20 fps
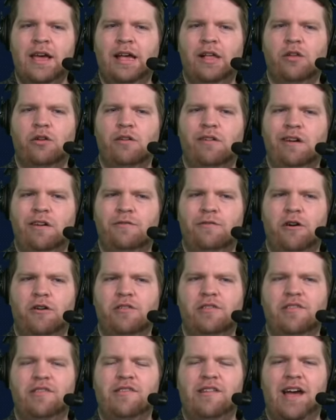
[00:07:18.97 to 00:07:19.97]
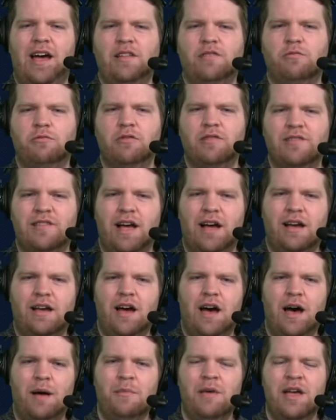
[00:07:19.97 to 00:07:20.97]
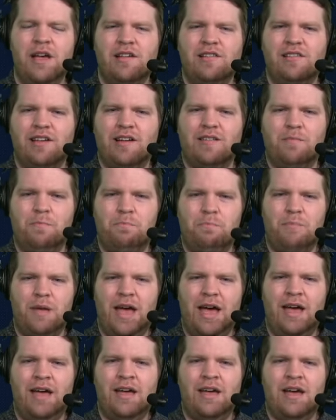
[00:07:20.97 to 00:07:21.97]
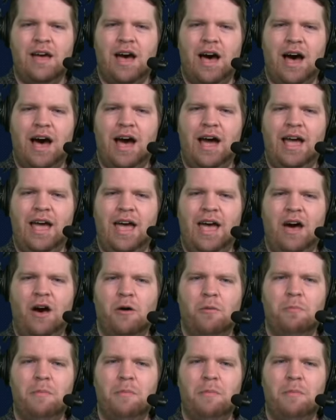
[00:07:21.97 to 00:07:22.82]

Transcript: Illinois folks, chatsports.com/BetIL.